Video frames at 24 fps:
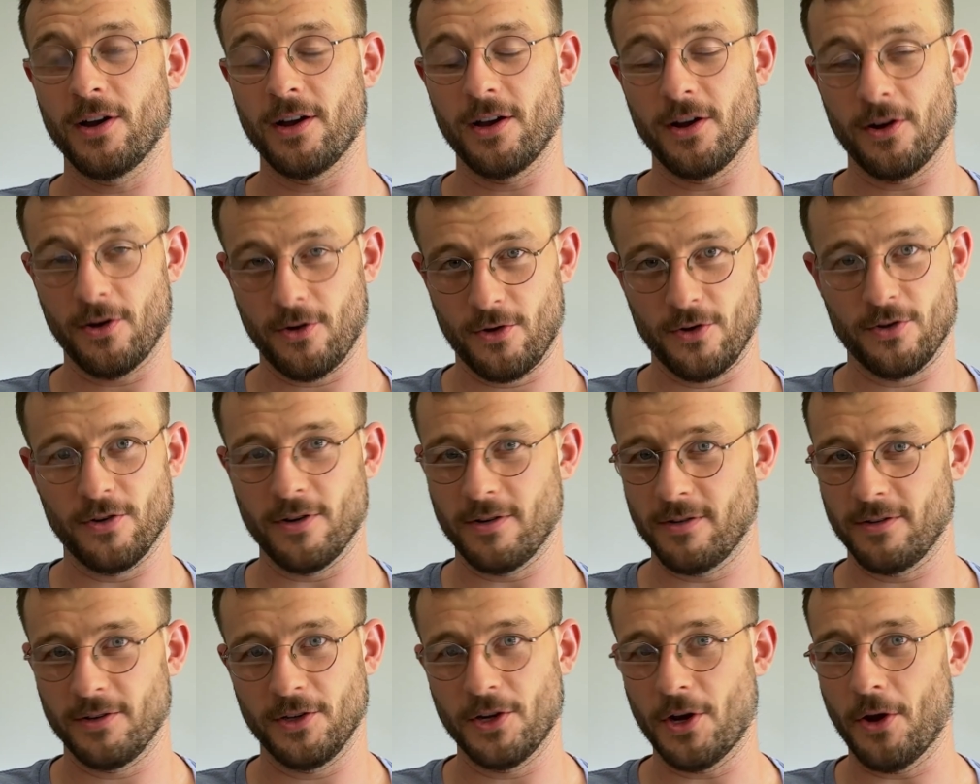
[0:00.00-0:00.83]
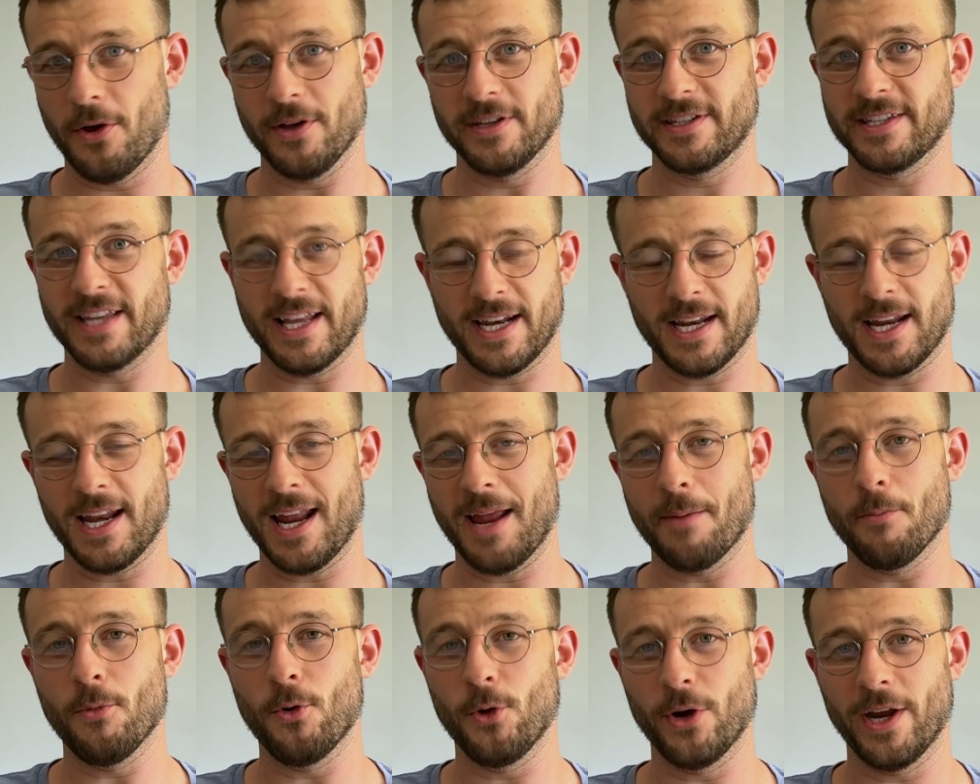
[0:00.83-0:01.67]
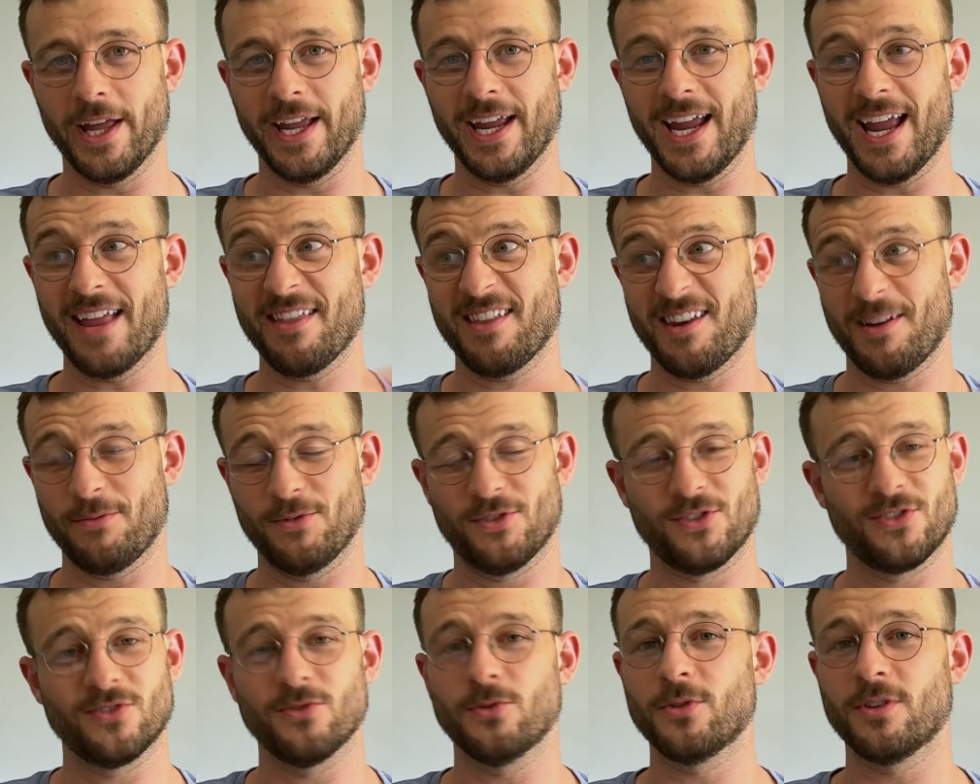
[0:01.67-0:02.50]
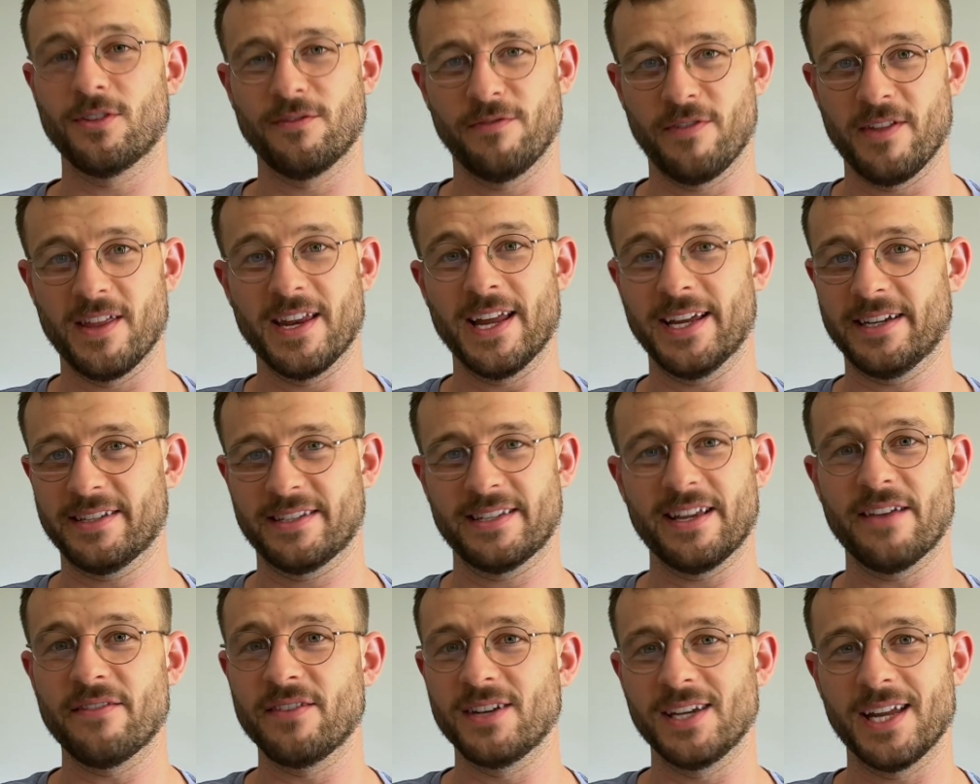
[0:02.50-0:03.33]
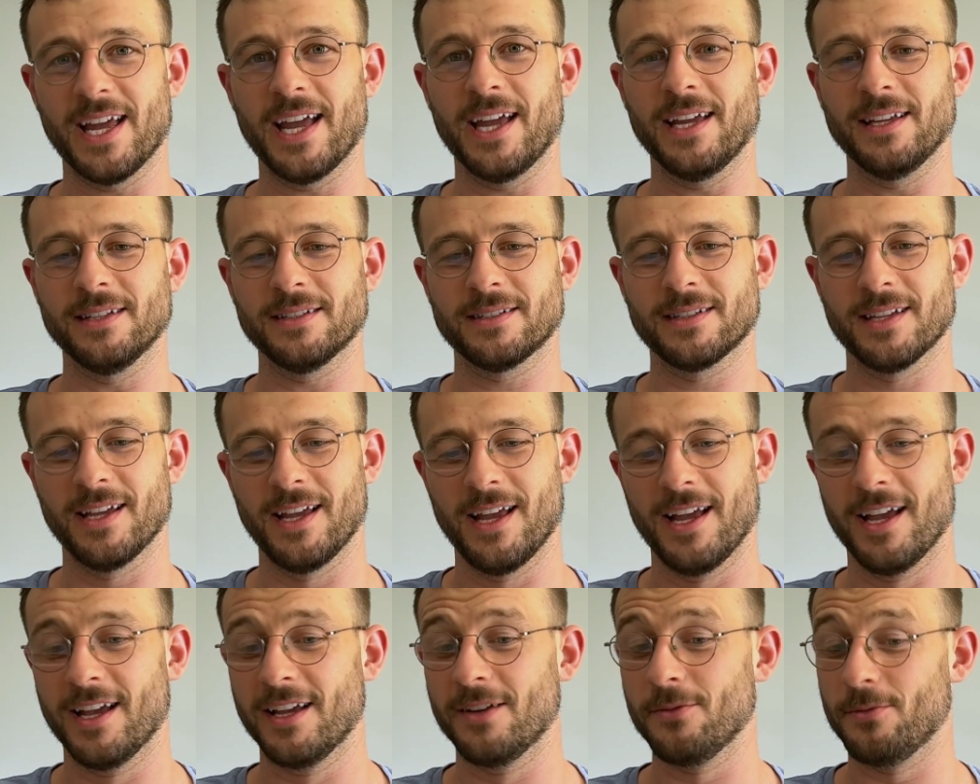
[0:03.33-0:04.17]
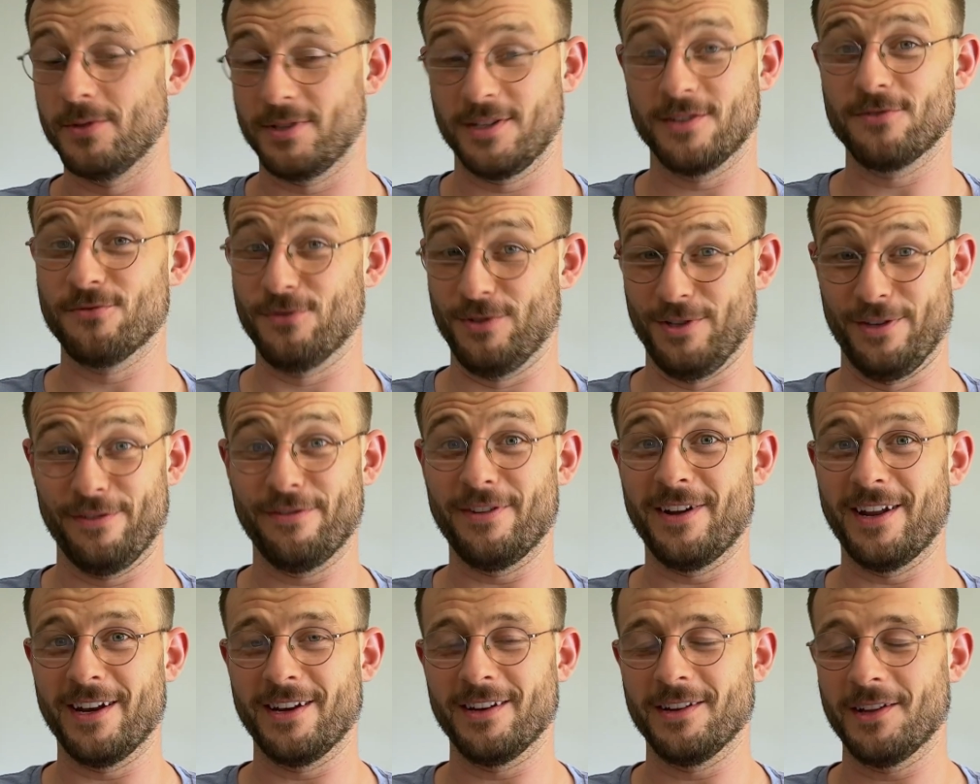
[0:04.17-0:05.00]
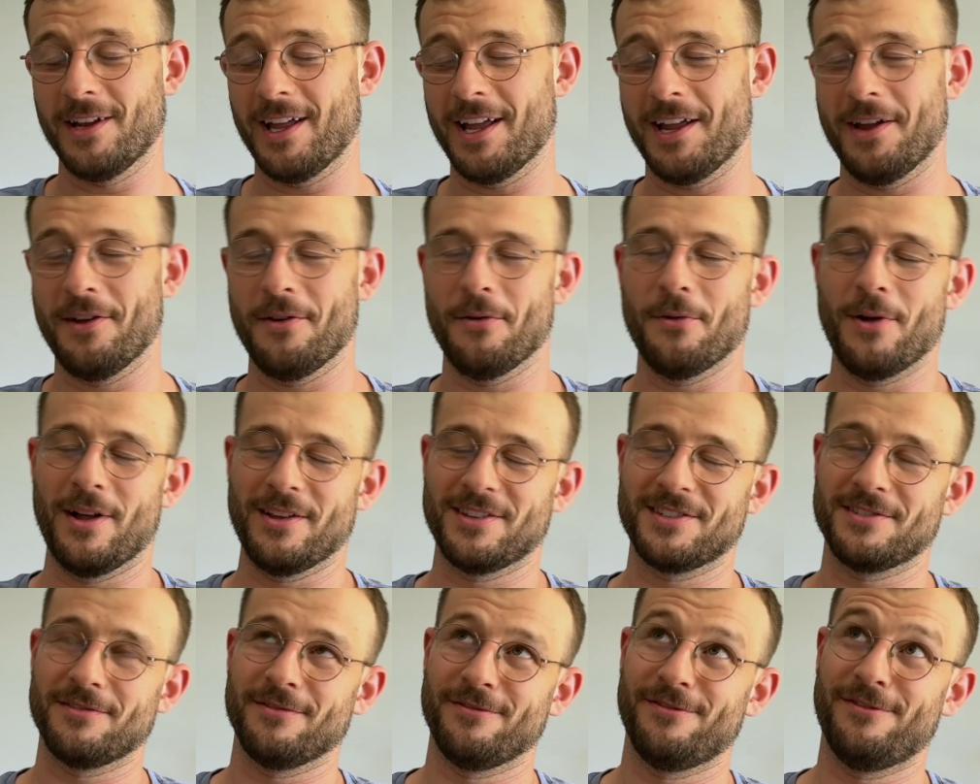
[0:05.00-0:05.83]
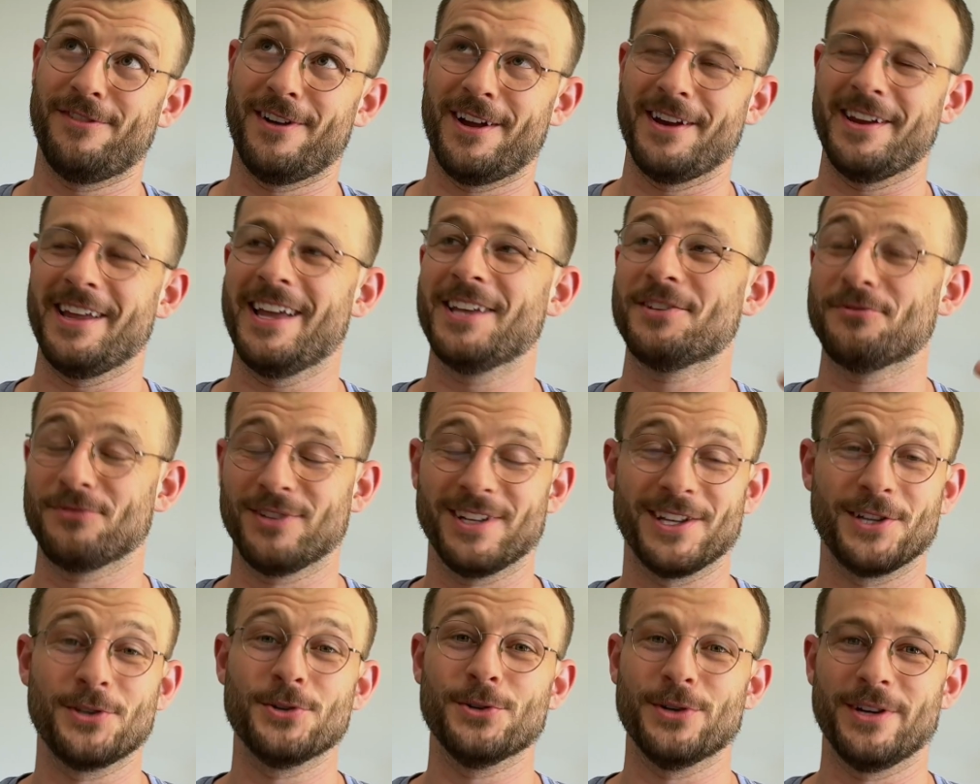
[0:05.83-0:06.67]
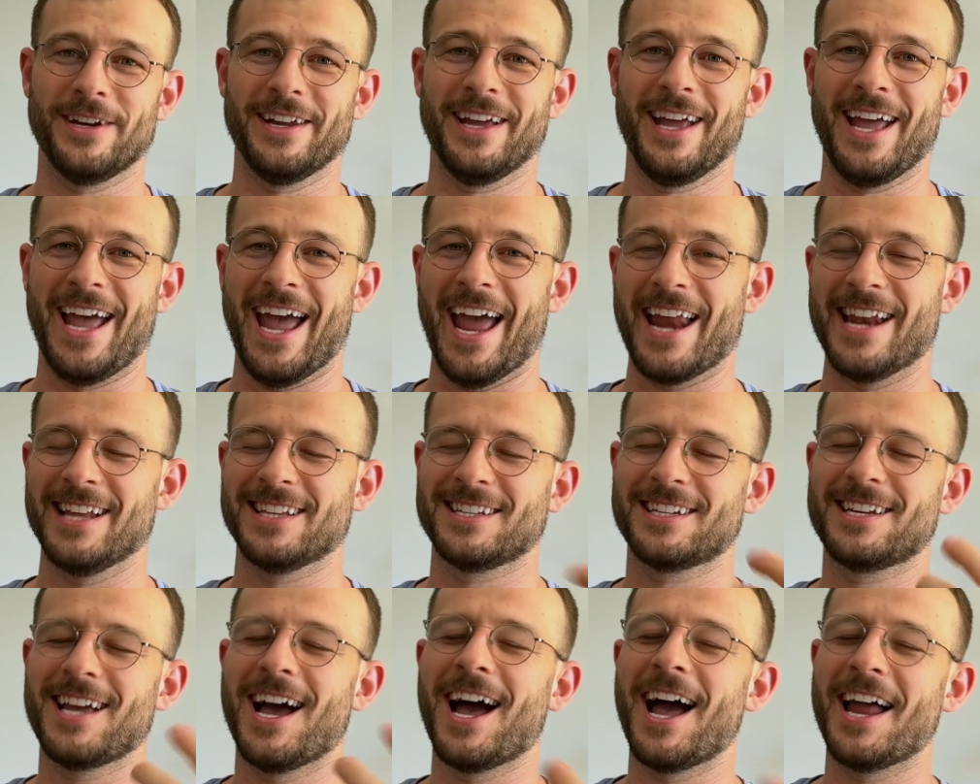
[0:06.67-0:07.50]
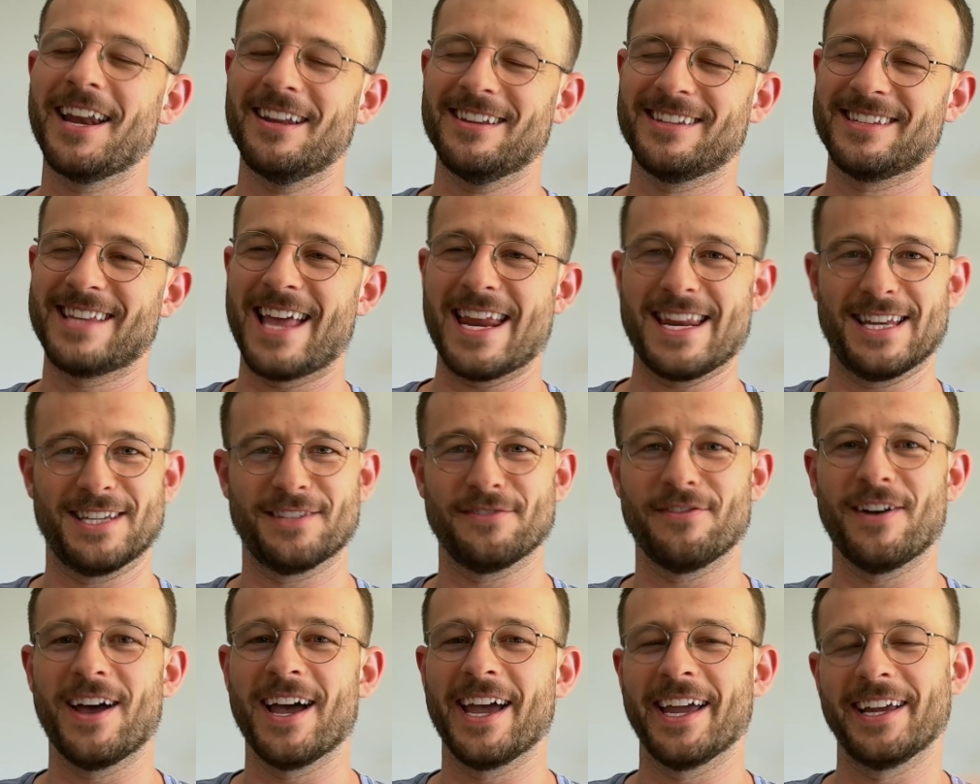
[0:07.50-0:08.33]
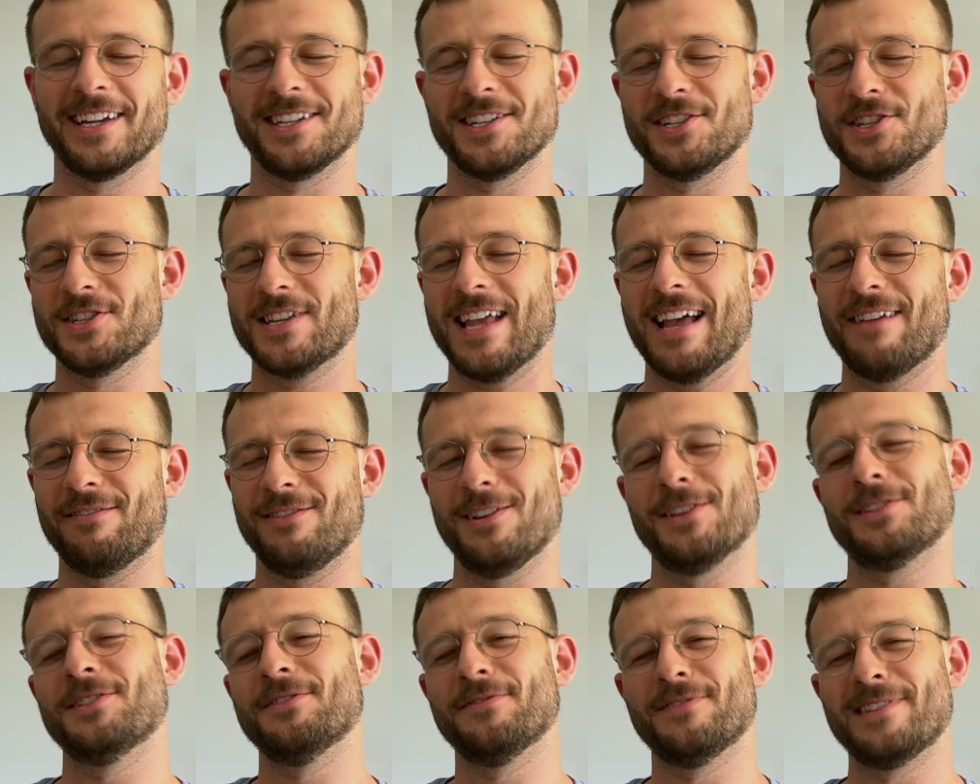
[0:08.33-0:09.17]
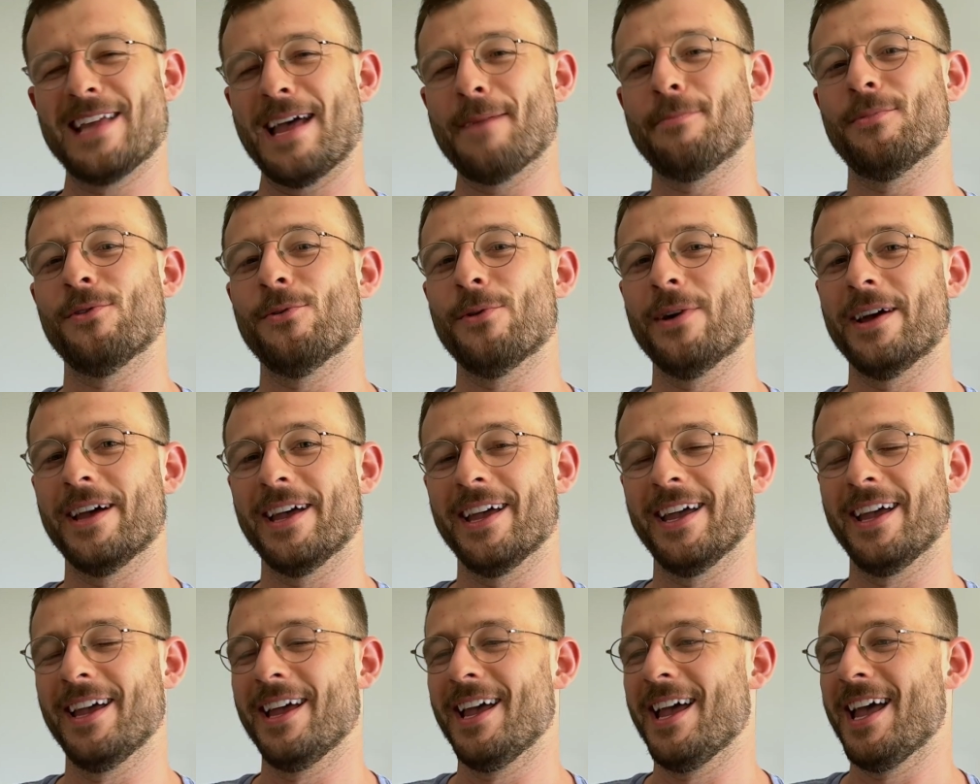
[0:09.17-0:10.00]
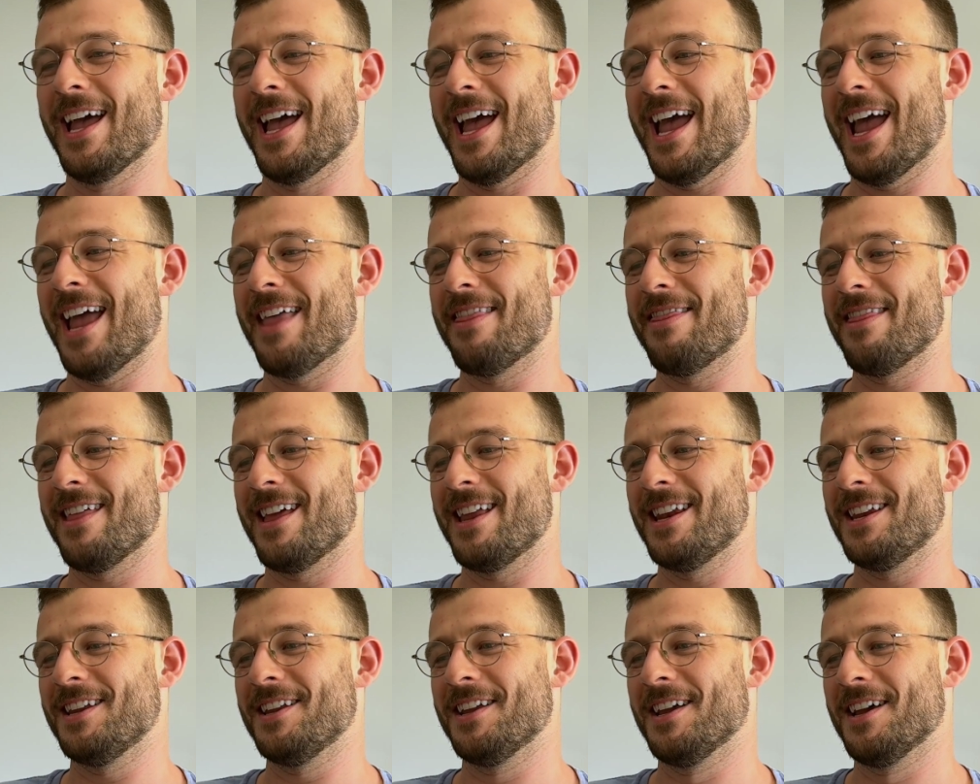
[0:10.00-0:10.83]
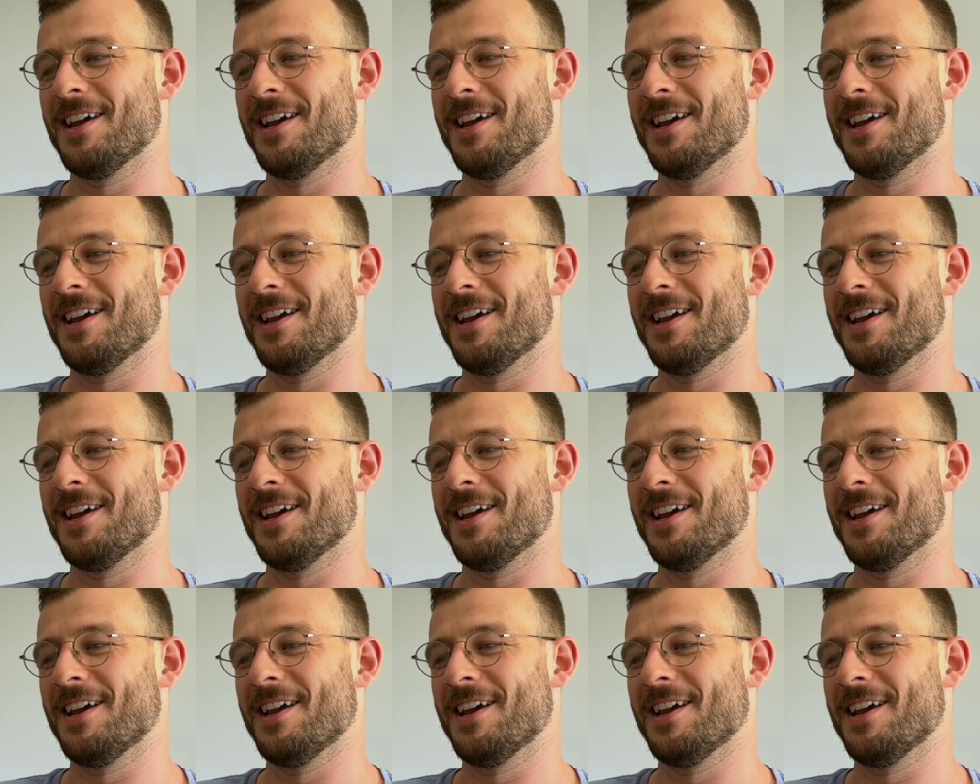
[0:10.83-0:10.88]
on a Saturday morning, and then I'm sorted for the next 7 days, which is really fun. It's fun. It's really good, and it's kind of satisfying to just have lots of Tupperware, and then